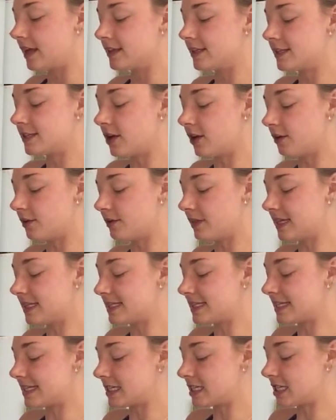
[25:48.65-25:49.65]
So
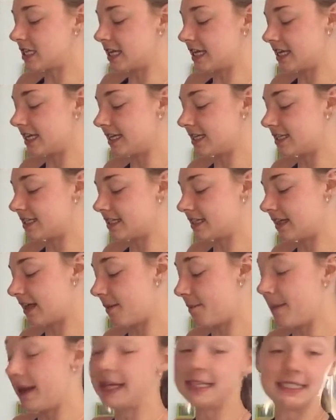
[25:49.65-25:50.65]
this dish is
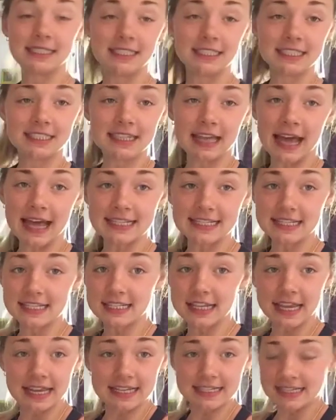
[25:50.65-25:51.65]
amazing just as
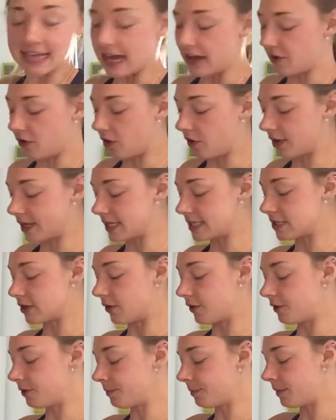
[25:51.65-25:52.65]
it is on its
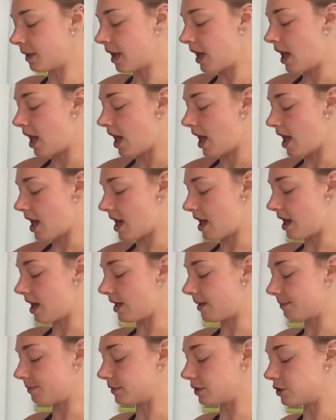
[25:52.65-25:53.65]
own.
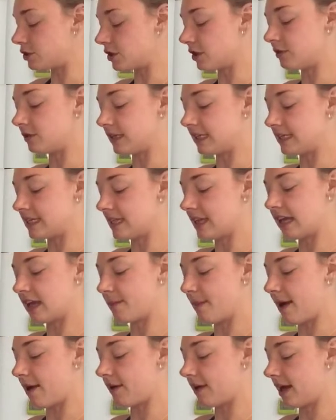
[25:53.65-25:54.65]
You don't need to think
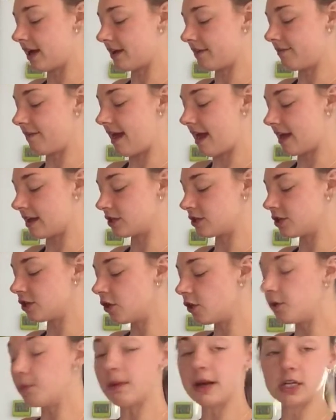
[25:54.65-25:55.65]
about kind of
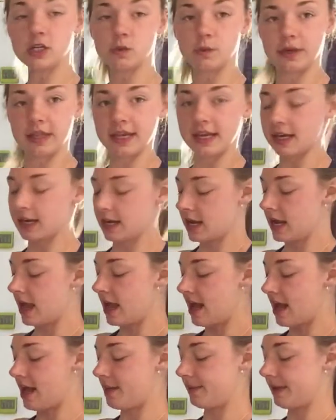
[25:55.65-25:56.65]
too much with it.
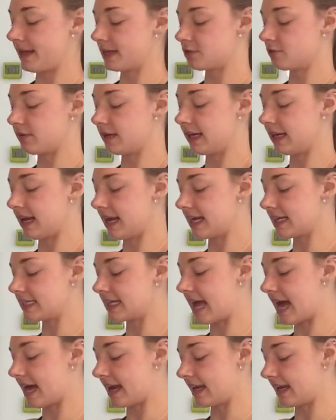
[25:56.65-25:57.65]
It is really nice
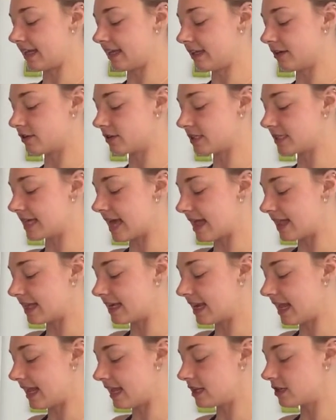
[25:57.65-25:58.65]
adding a little
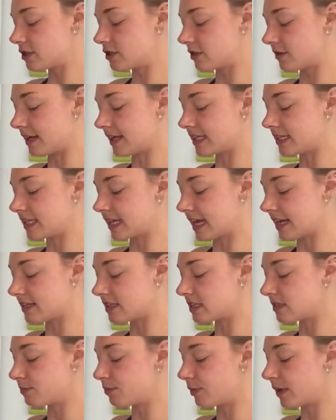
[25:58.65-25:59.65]
salad in, so nice kind of
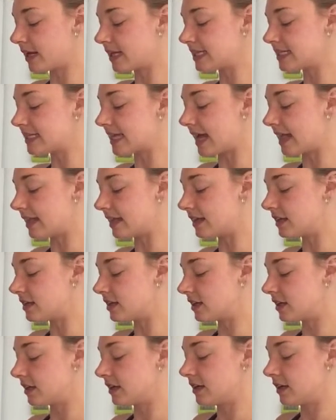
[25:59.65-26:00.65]
spring salad.
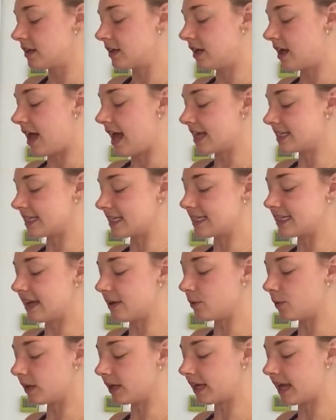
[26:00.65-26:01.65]
As I
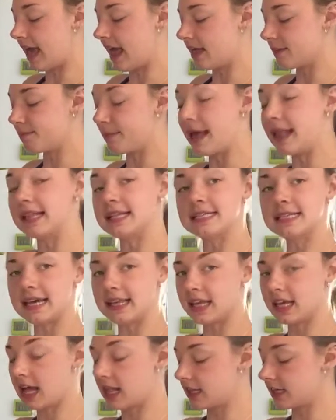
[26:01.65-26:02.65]
said, we're going to help balance
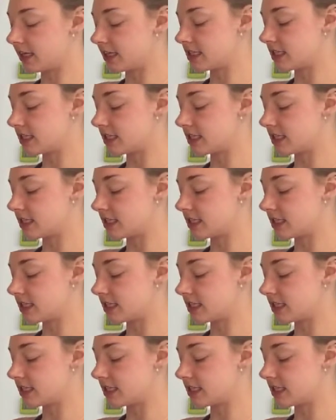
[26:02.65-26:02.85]
out the colour.